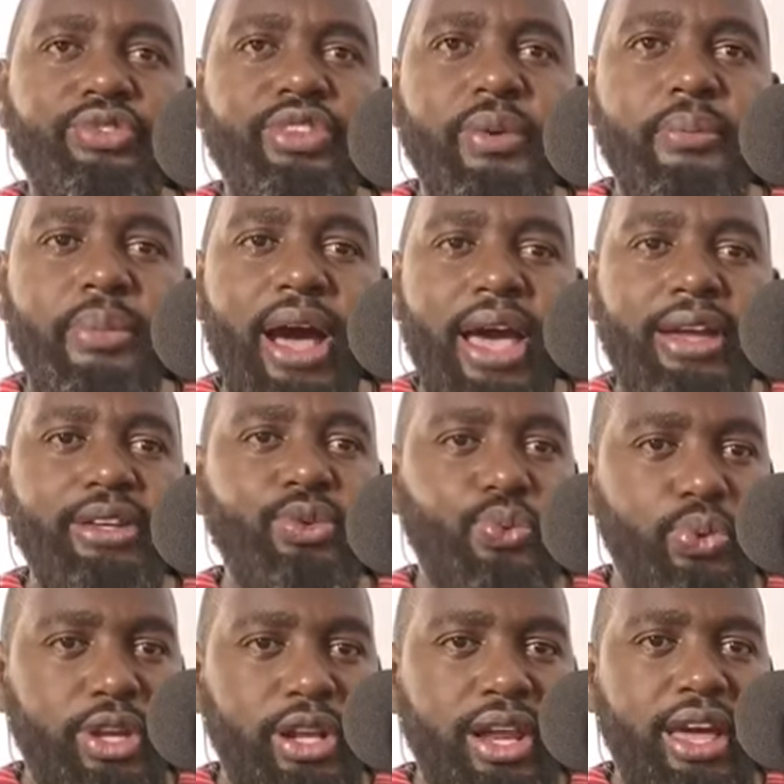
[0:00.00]
of the
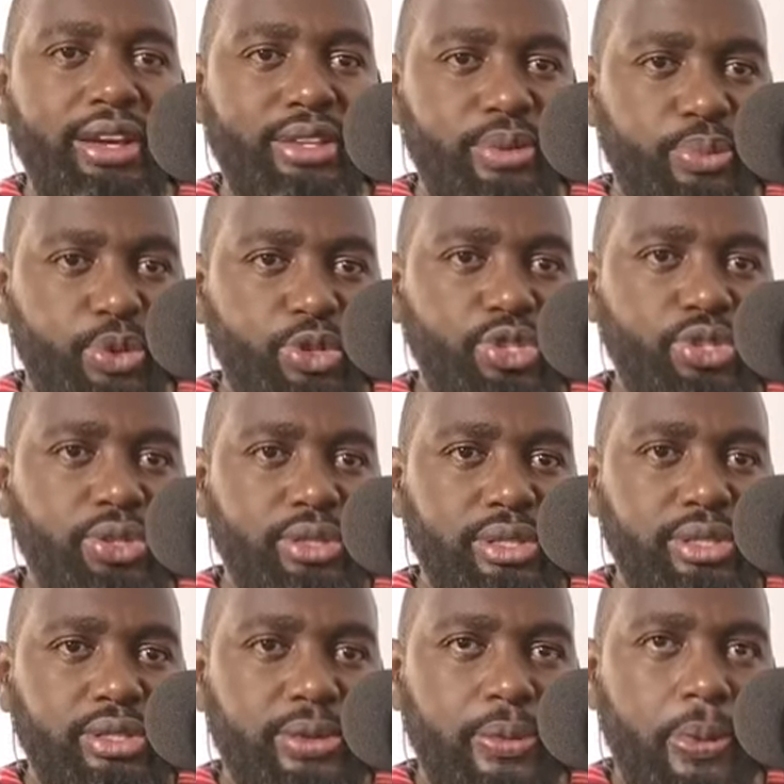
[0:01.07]
mind, will, and
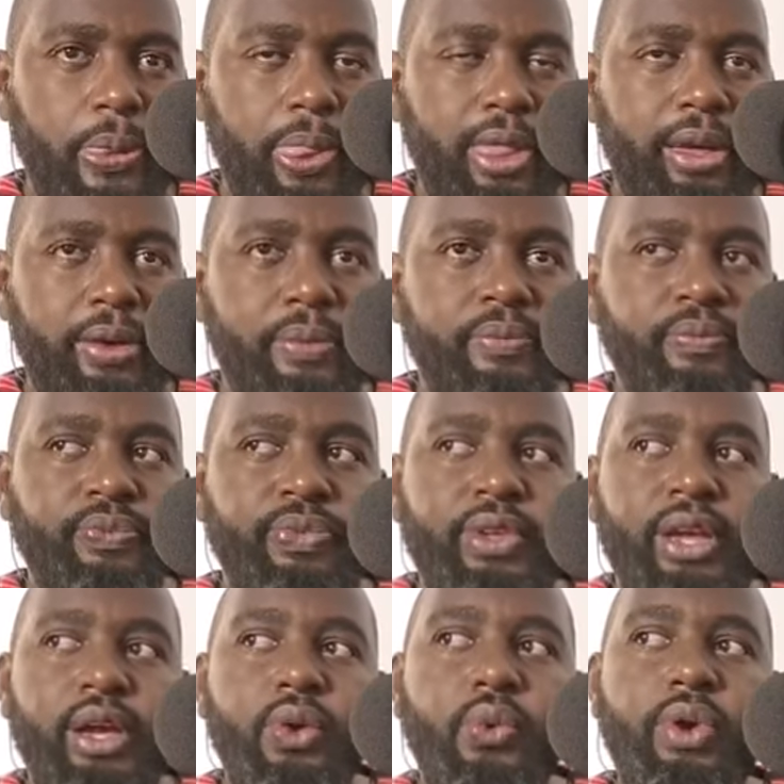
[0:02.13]
emotions.
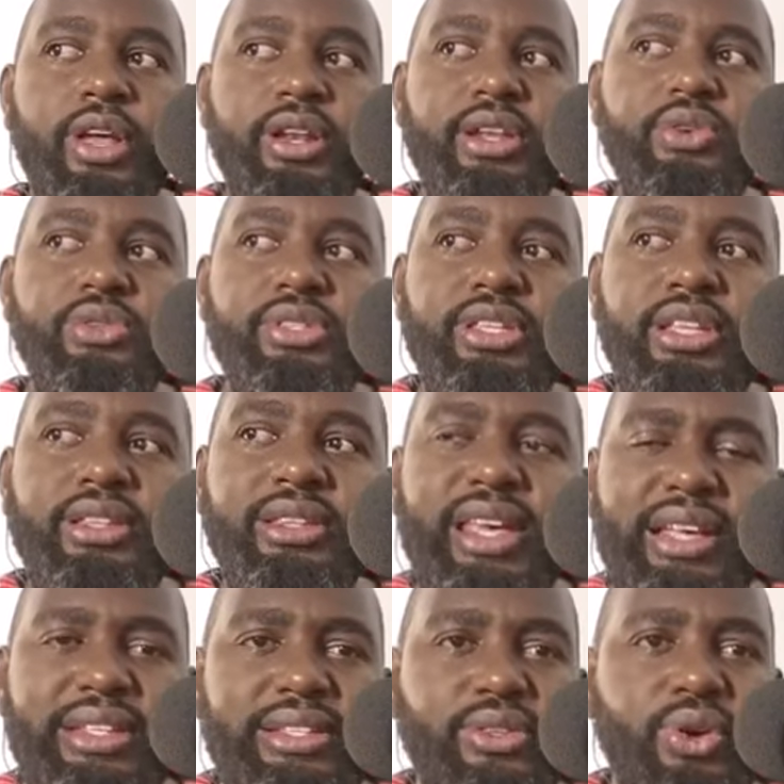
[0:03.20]
When you see
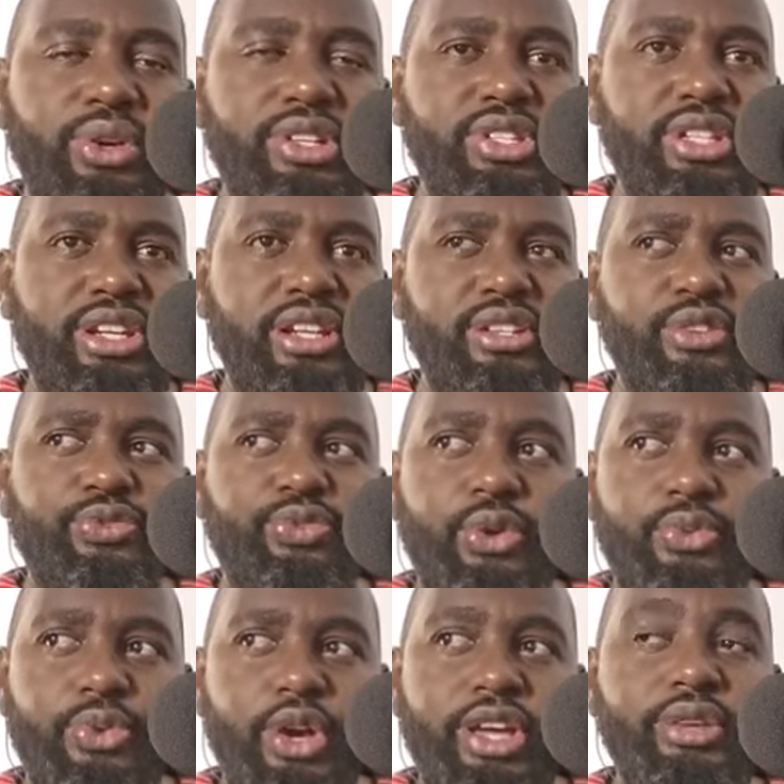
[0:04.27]
things originating
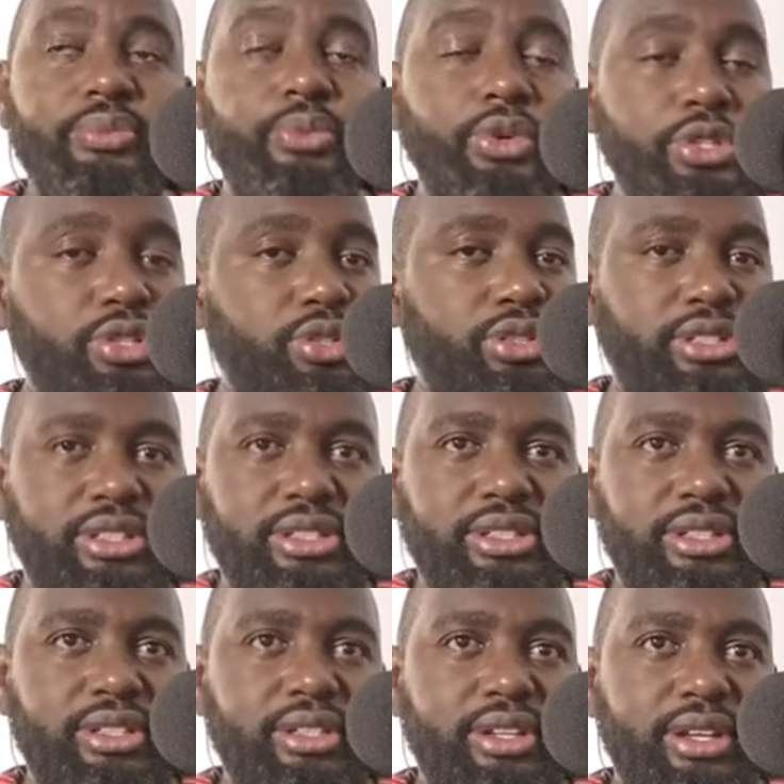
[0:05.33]
from your
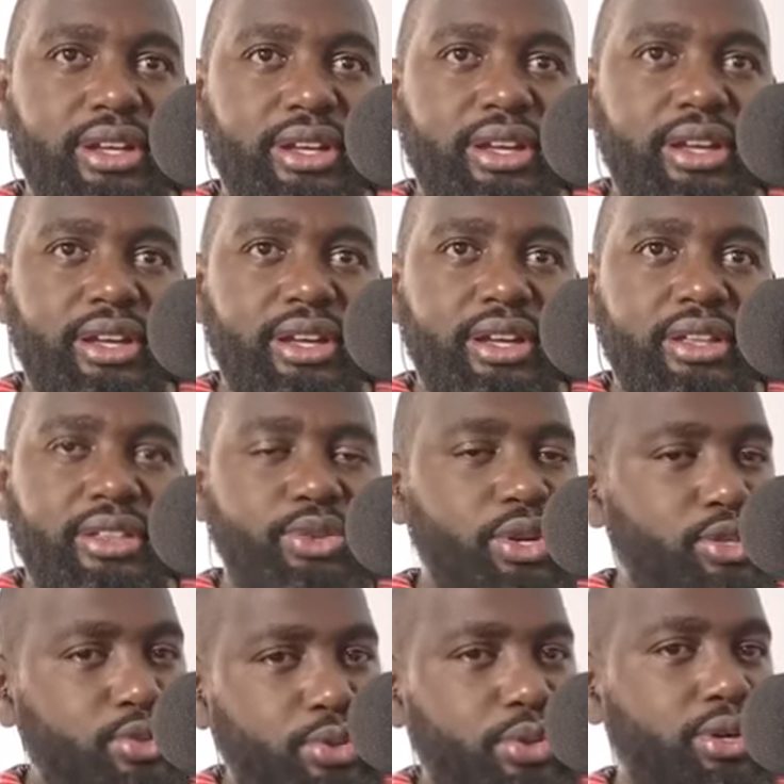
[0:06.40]
emotions,
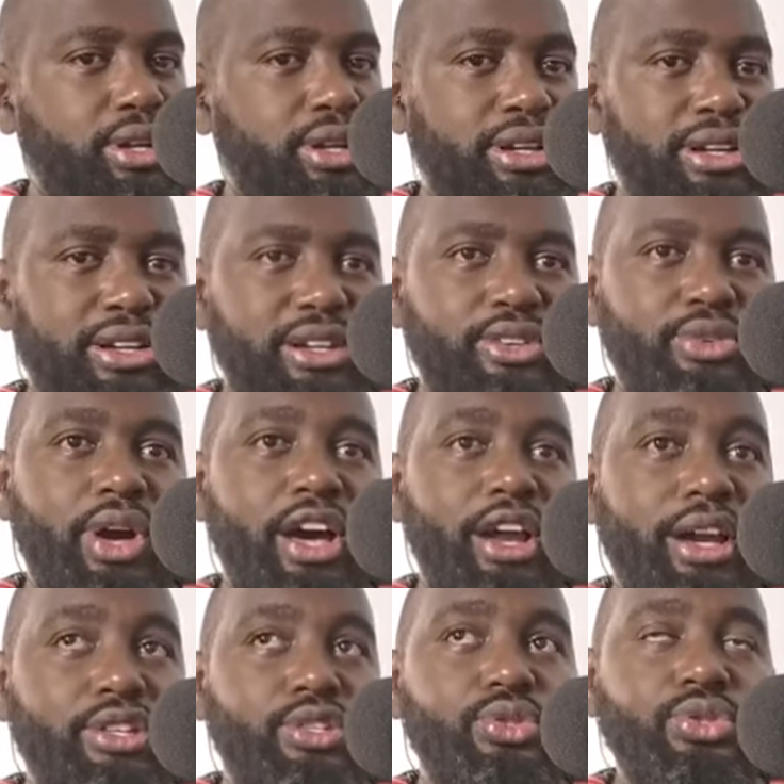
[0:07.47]
your soul, you
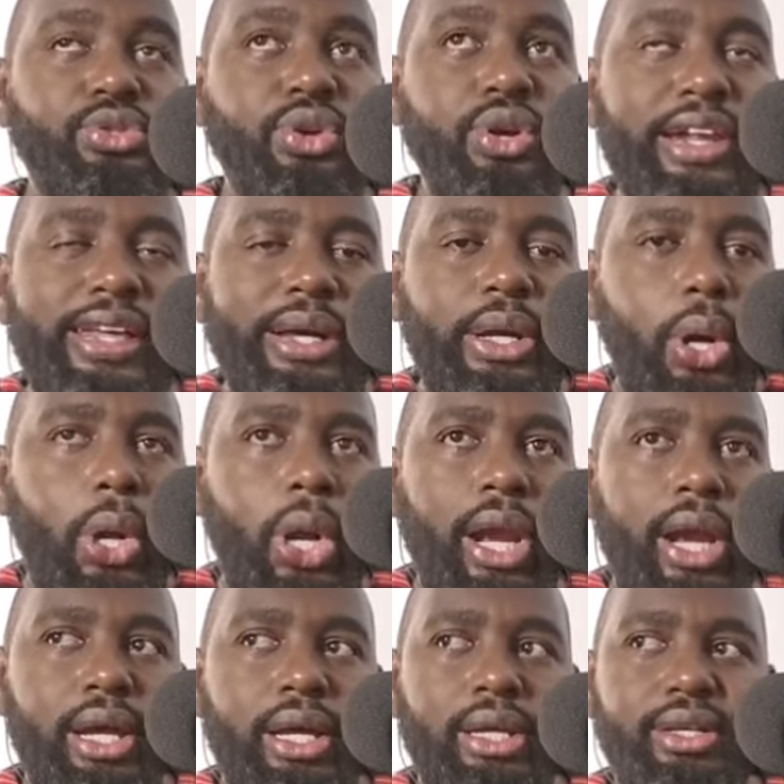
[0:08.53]
are a
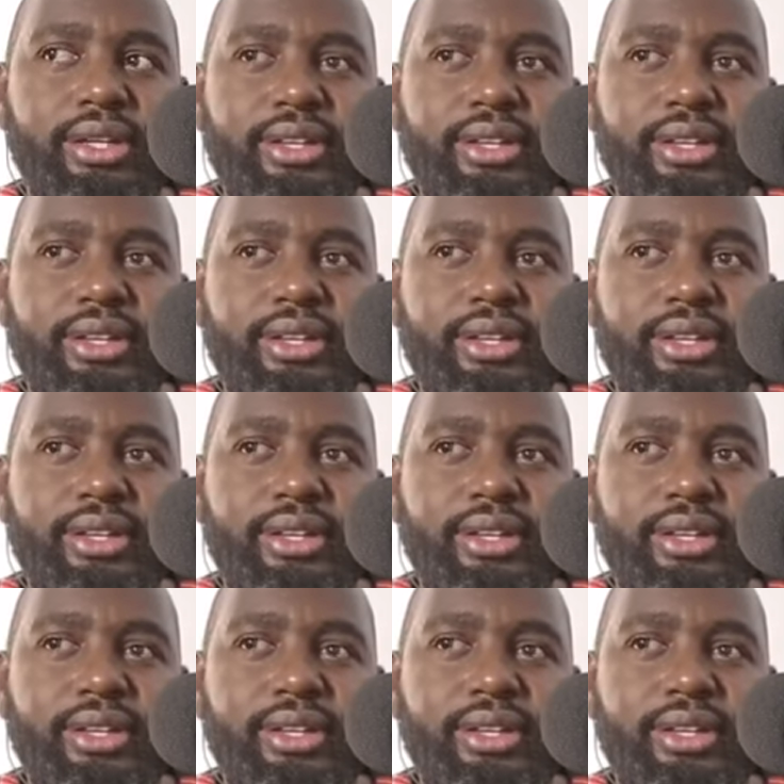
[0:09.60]
solical